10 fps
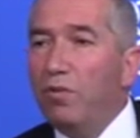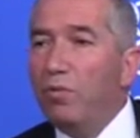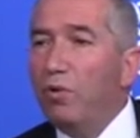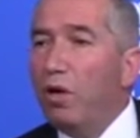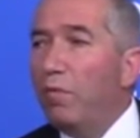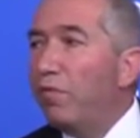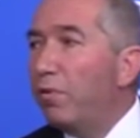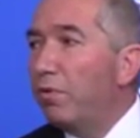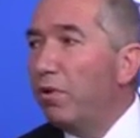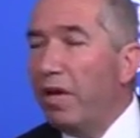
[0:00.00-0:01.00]
from Europe,
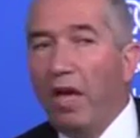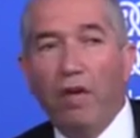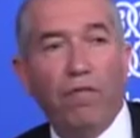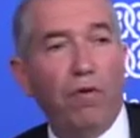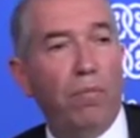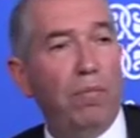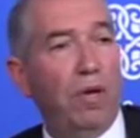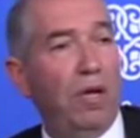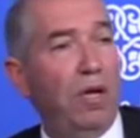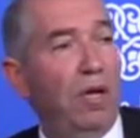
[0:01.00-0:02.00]
from UK, from
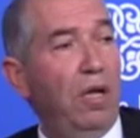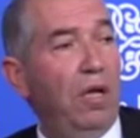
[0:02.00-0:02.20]
uh,